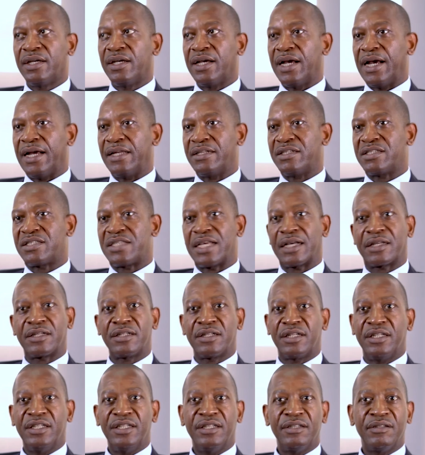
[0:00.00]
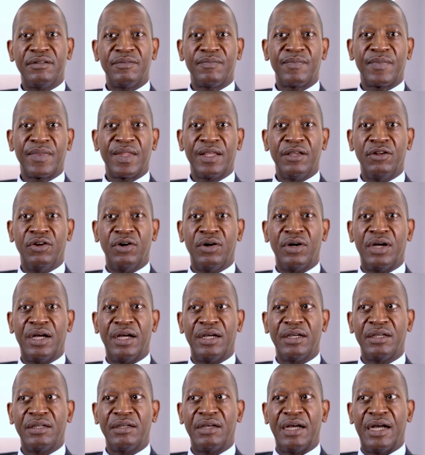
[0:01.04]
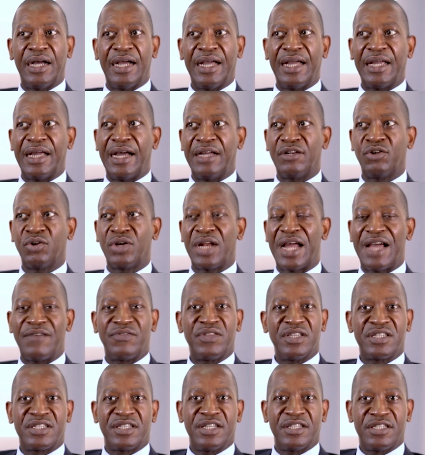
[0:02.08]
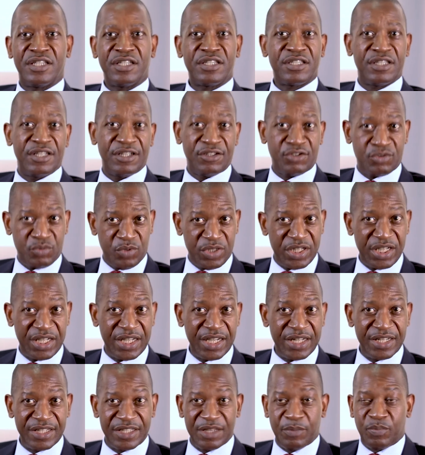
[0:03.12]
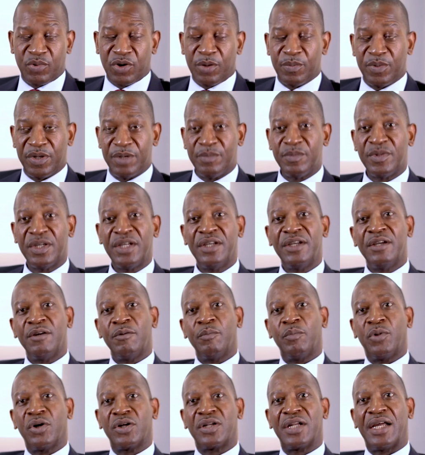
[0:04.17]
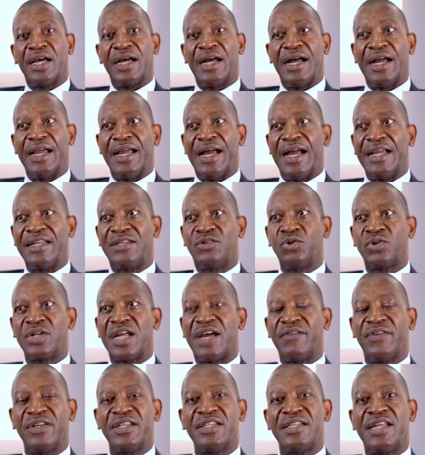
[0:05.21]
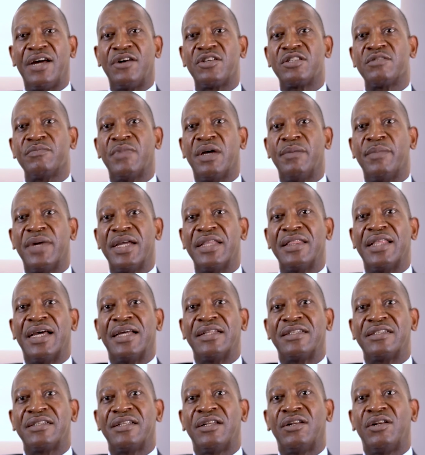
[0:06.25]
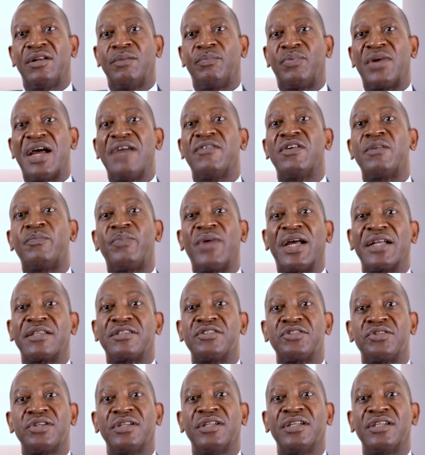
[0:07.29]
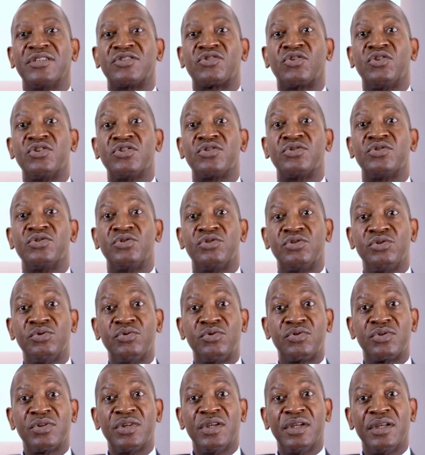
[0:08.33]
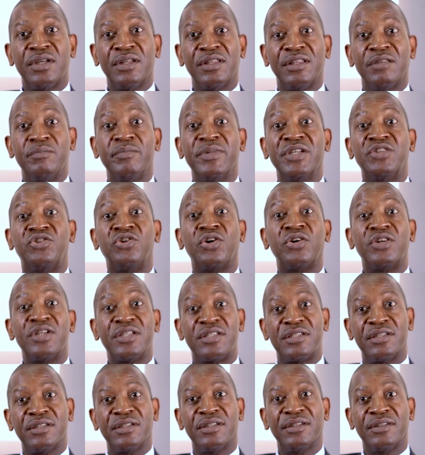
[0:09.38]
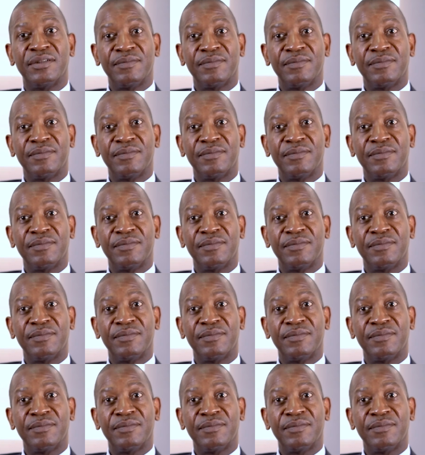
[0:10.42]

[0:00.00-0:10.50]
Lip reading: And secondly, I don't have the statistics, which again is a problem, but I don't have any doubt in my mind that private practitioners constitute the majority